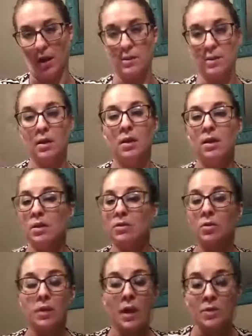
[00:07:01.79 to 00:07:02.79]
So that's
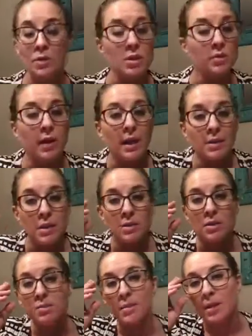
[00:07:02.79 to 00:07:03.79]
just what I teach them in
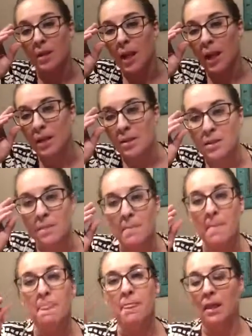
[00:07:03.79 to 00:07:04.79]
class.
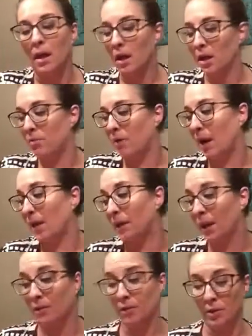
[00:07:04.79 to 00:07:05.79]
I like for
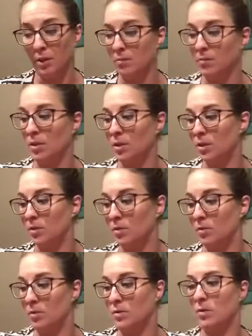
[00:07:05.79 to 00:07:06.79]
them to use
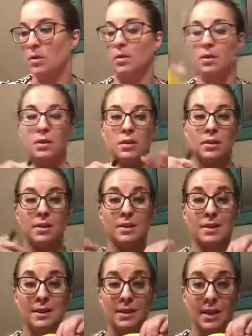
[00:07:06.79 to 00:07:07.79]
this
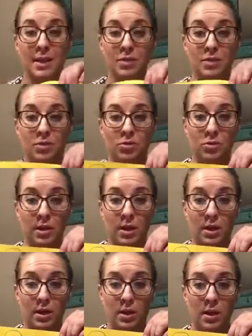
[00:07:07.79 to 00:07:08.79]
less trick.
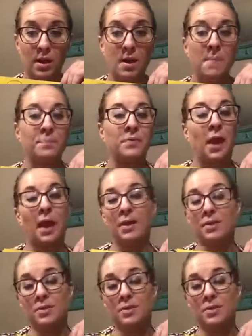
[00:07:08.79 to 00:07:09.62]
I don't